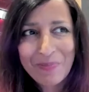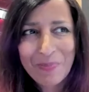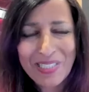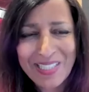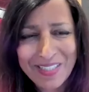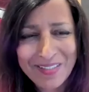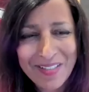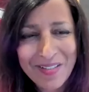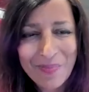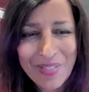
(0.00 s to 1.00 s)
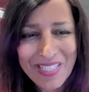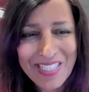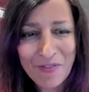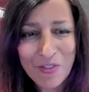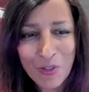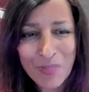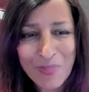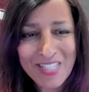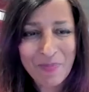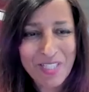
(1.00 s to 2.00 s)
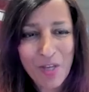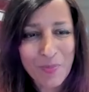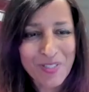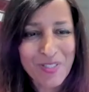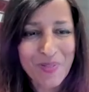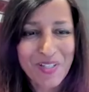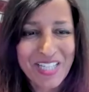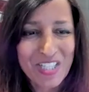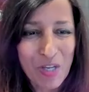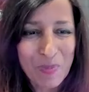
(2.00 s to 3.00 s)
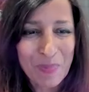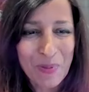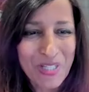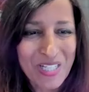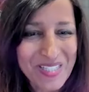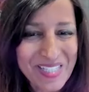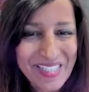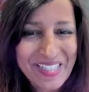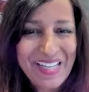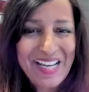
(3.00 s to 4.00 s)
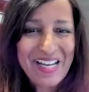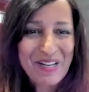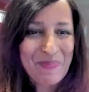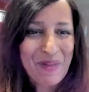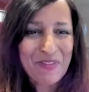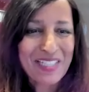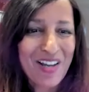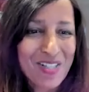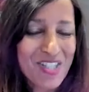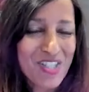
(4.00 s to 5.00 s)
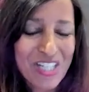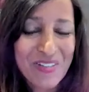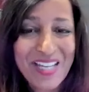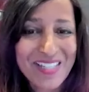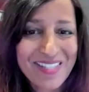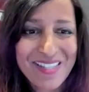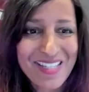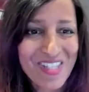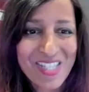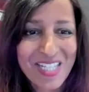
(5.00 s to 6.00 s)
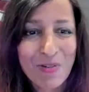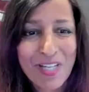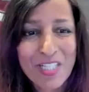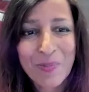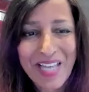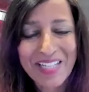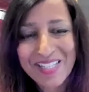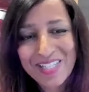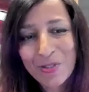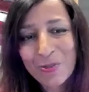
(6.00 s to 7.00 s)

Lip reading: billion PDF documents have been opened by Adobe products over the last year, and that's just incredible that it's still.